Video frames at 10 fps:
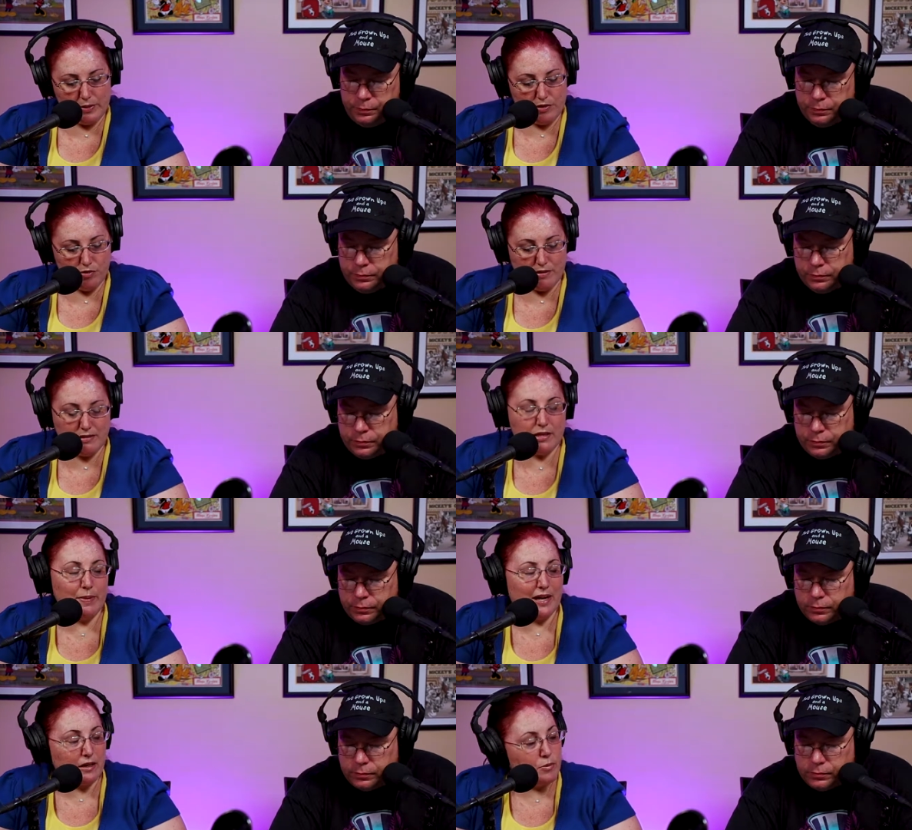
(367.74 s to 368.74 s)
Speaker 1: an entrance at the
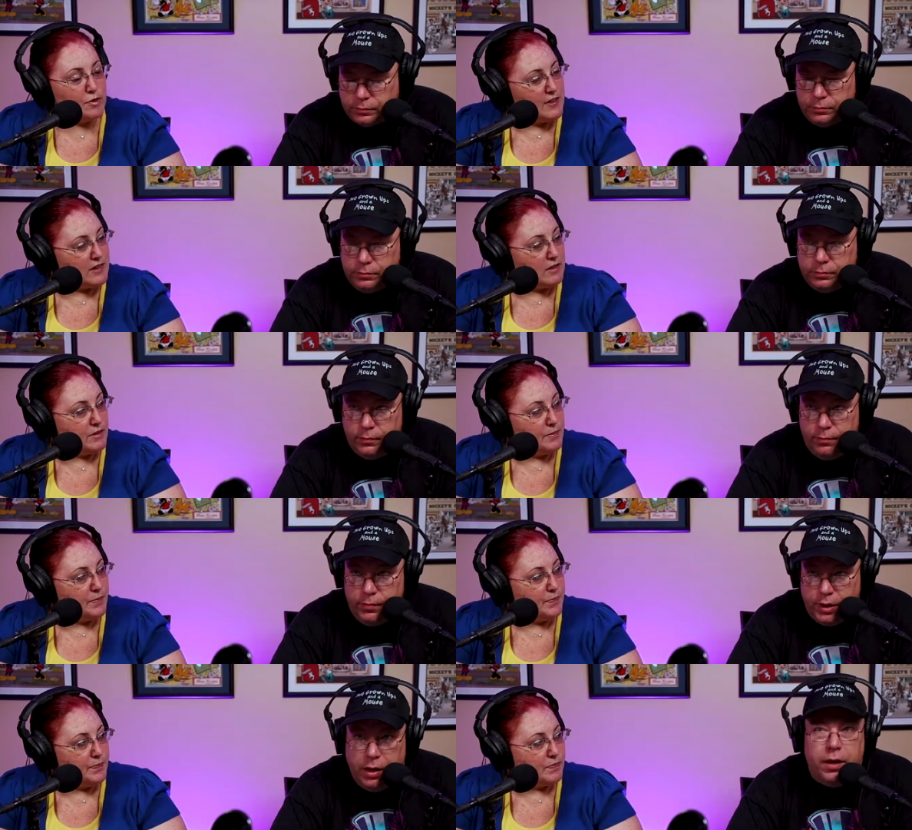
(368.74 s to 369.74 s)
back of the movie theater.
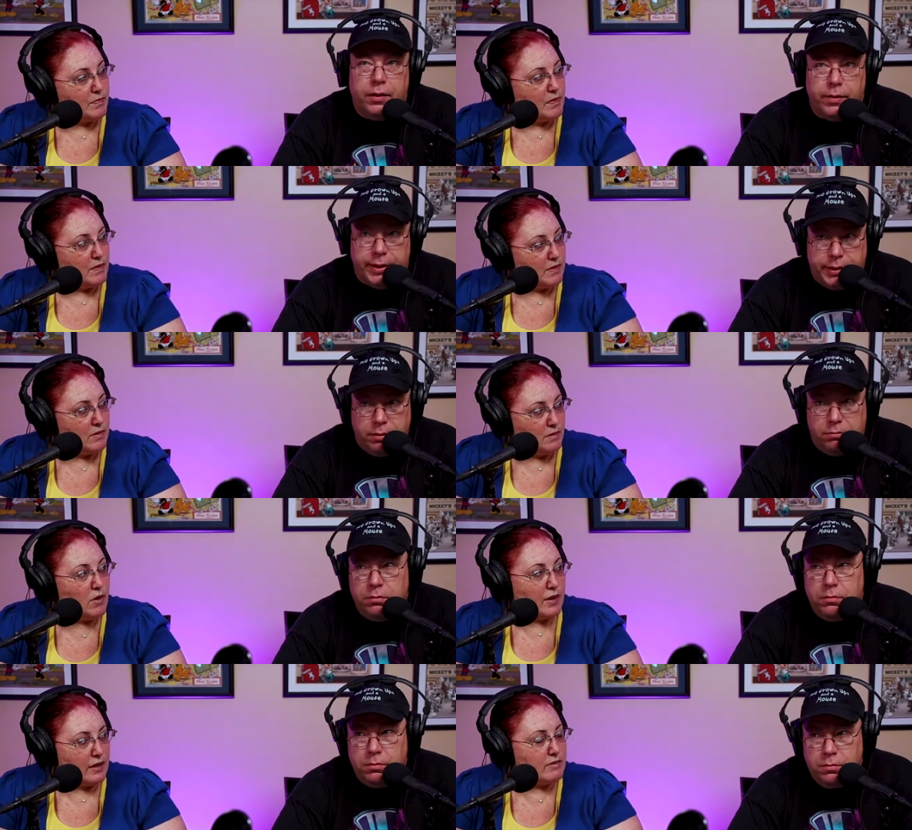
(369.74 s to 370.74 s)
There is.
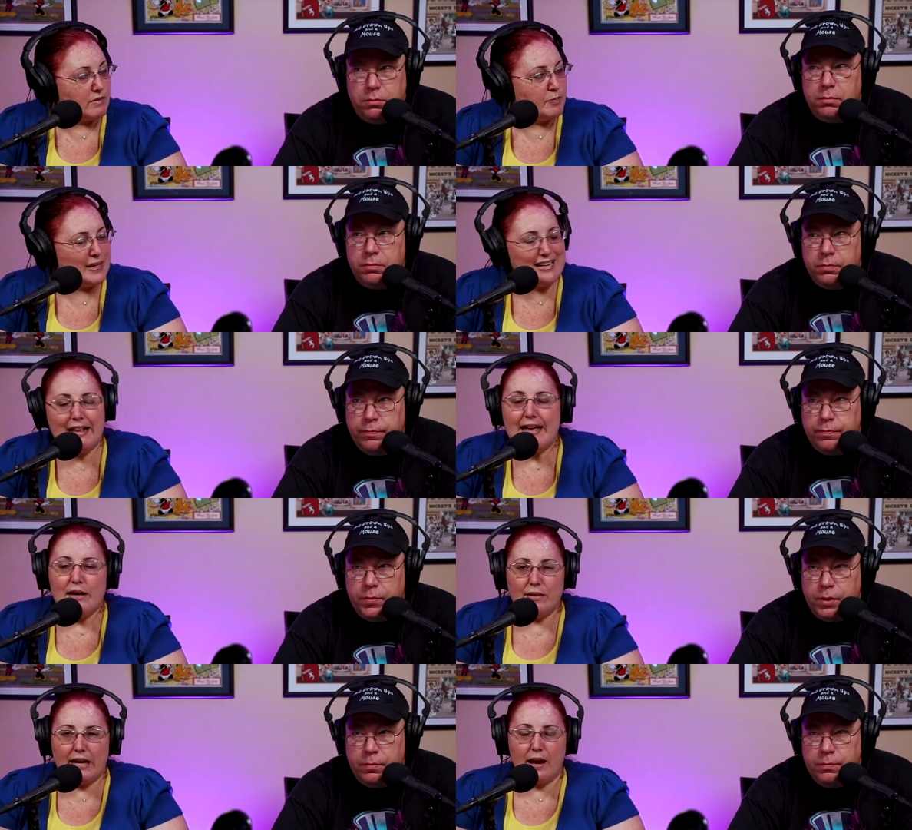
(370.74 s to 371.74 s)
Okay, but it.
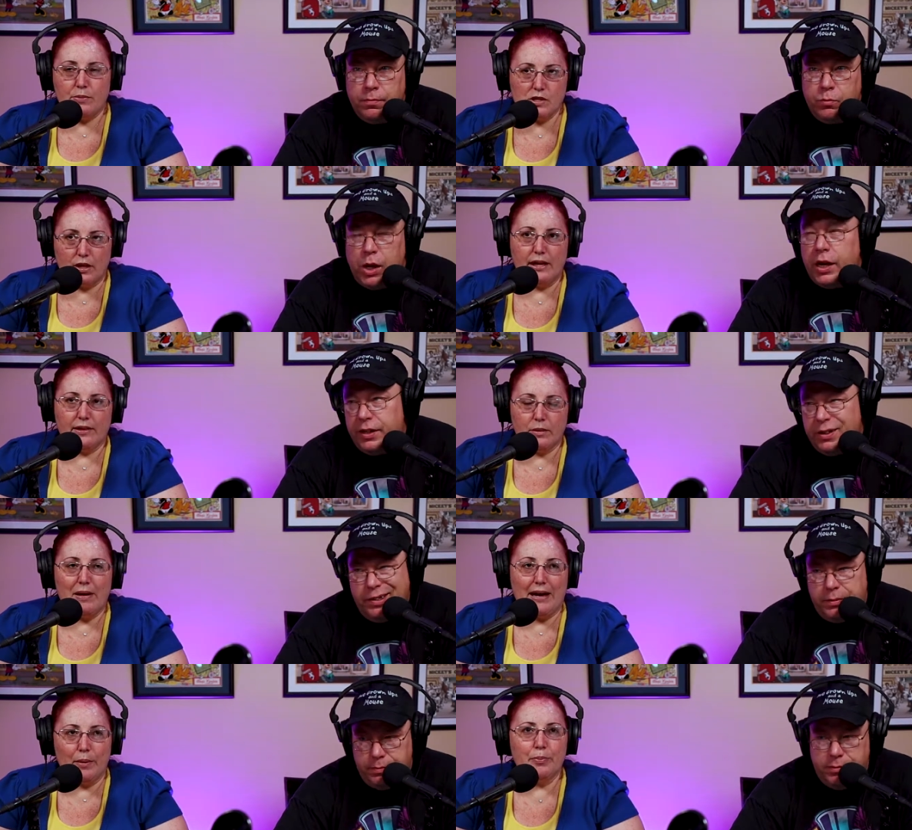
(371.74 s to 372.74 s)
I was looking but at the
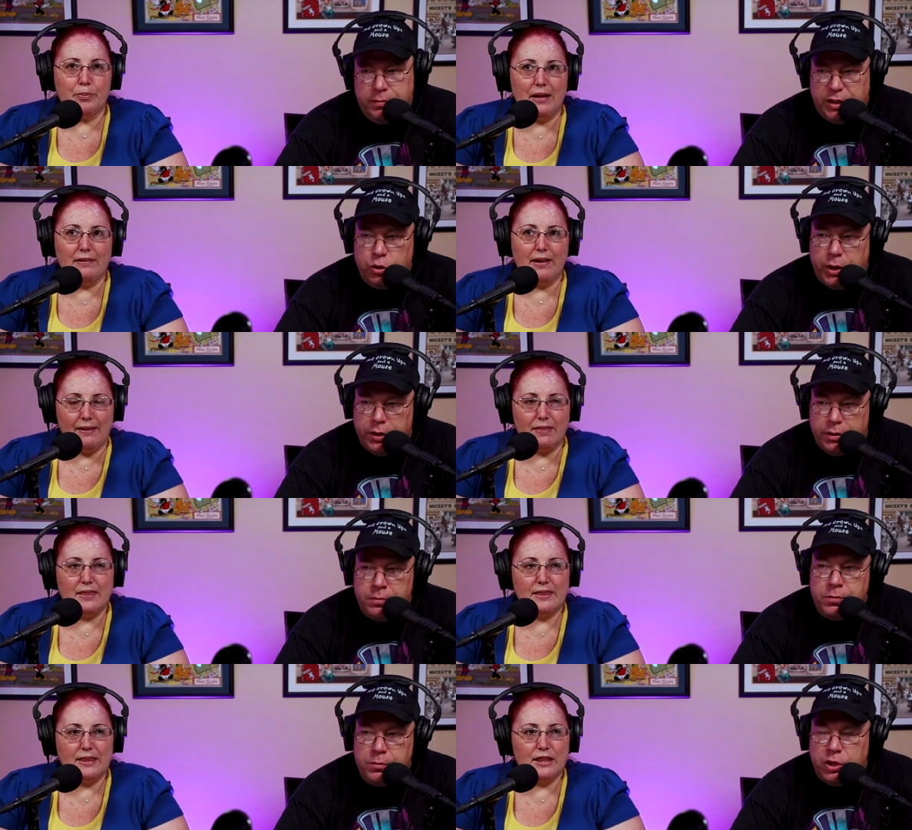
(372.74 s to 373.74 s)
map between, and,
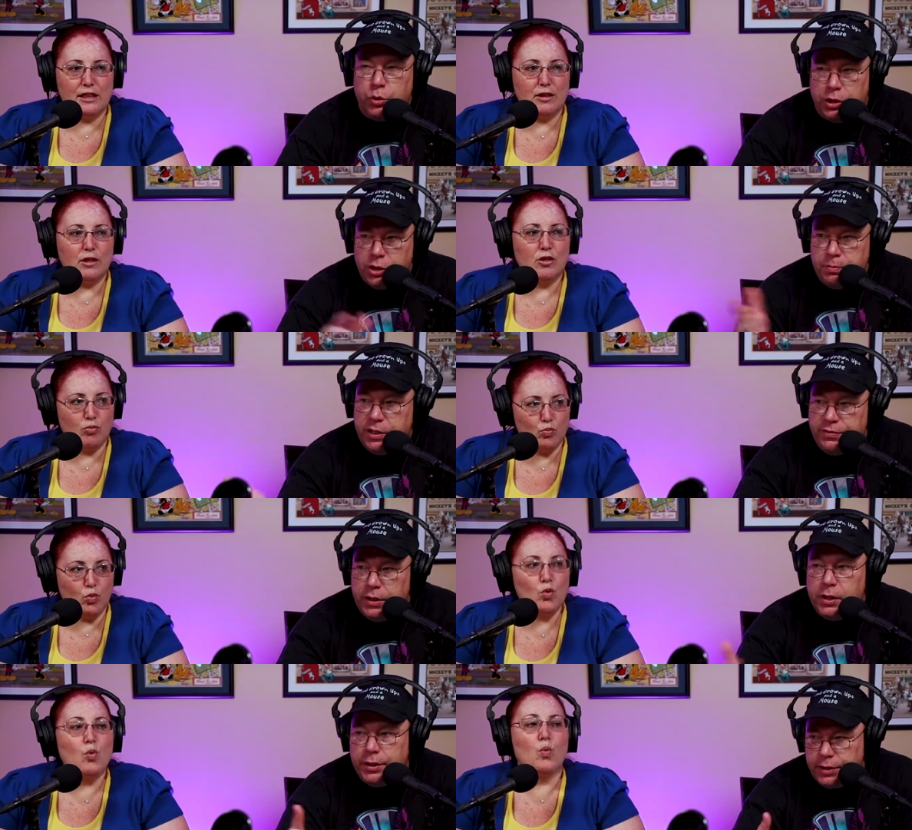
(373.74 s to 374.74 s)
and
Speaker 2: between
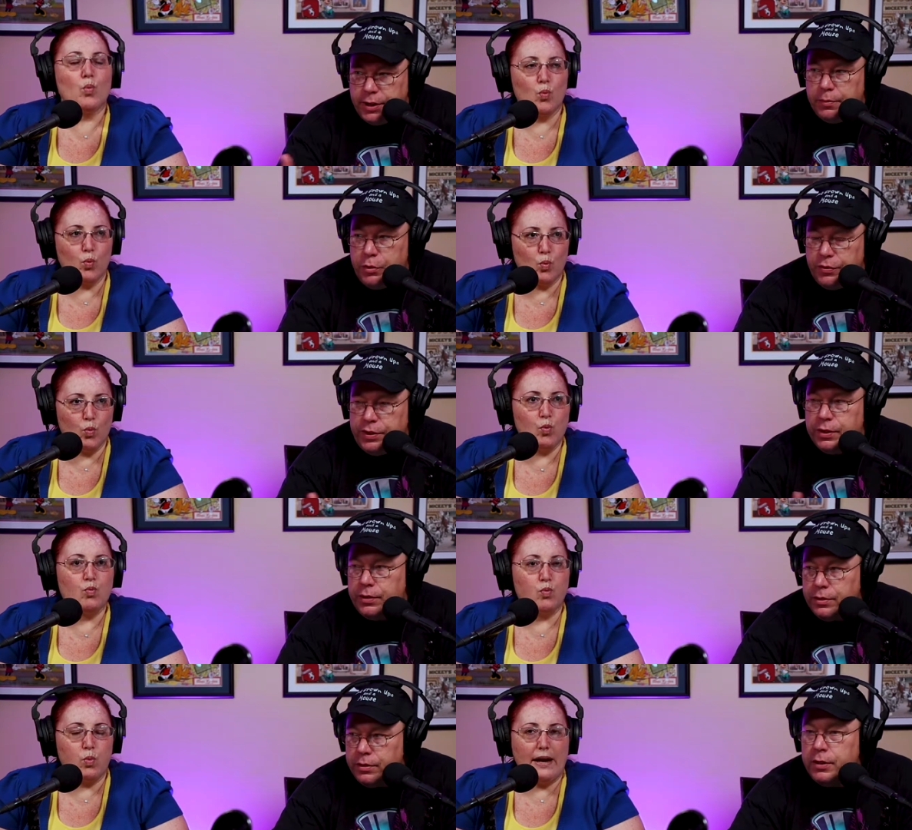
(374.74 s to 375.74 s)
Splitsville and, and the movie theater.
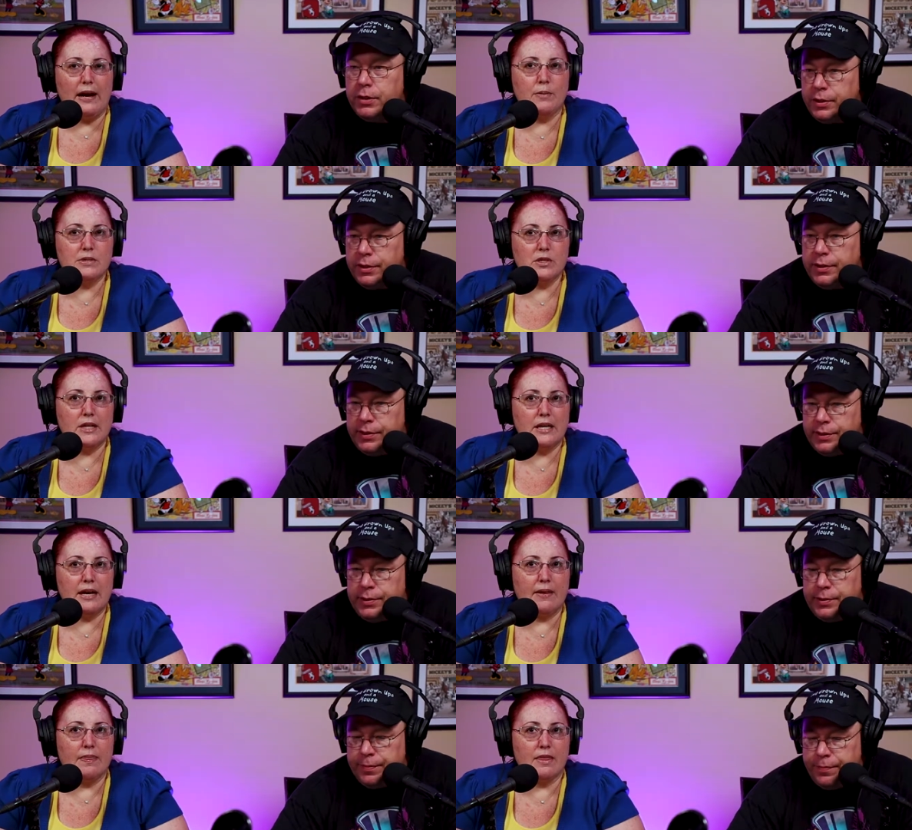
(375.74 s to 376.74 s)
Speaker 1: Right. I was looking
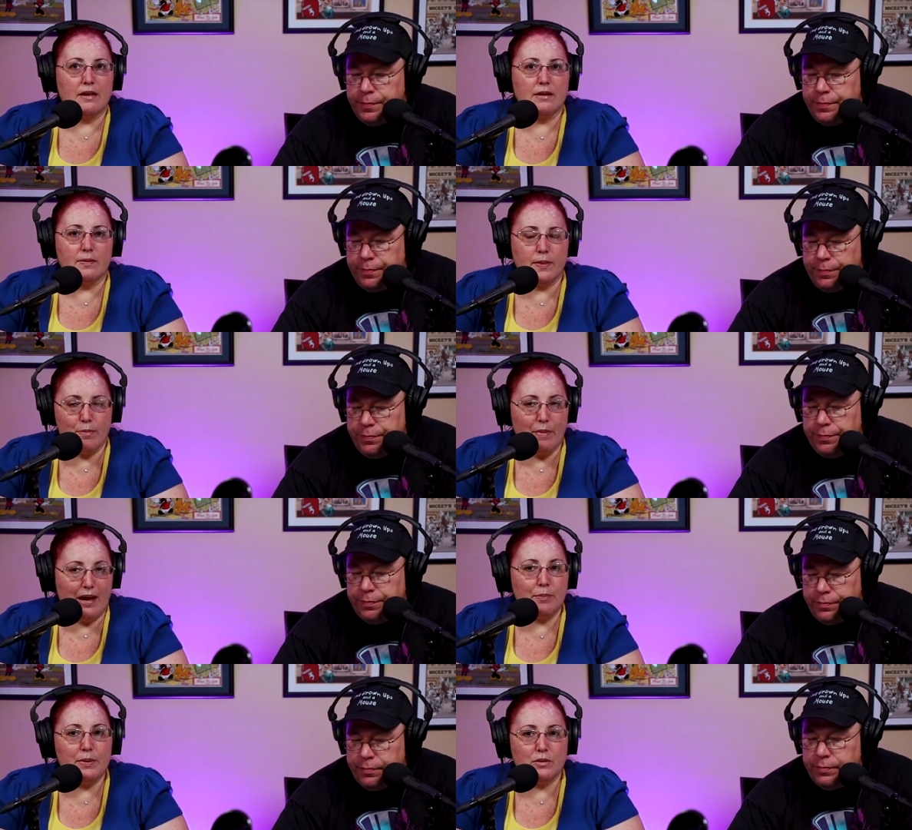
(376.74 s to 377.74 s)
at the the
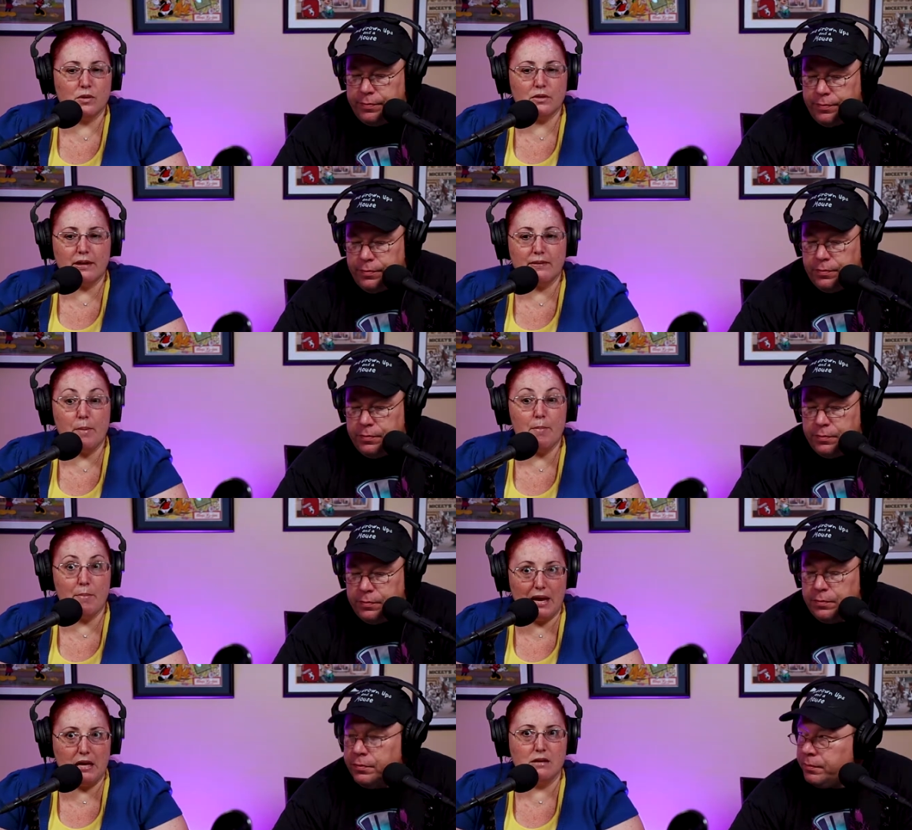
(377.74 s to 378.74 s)
map and it looked like the
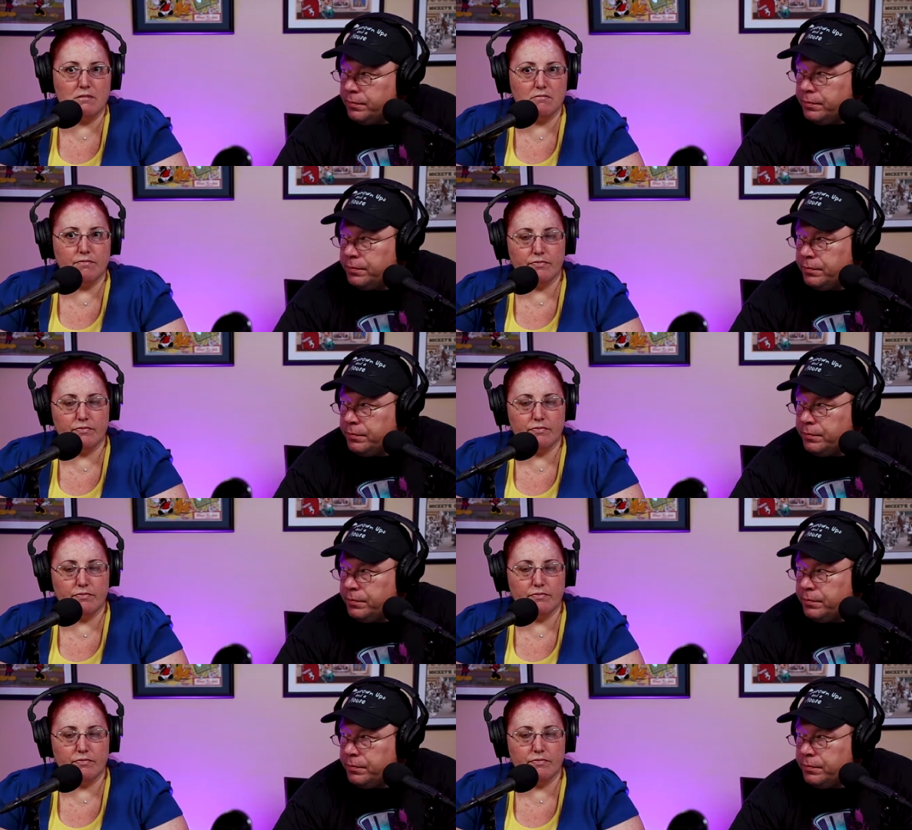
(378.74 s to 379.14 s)
main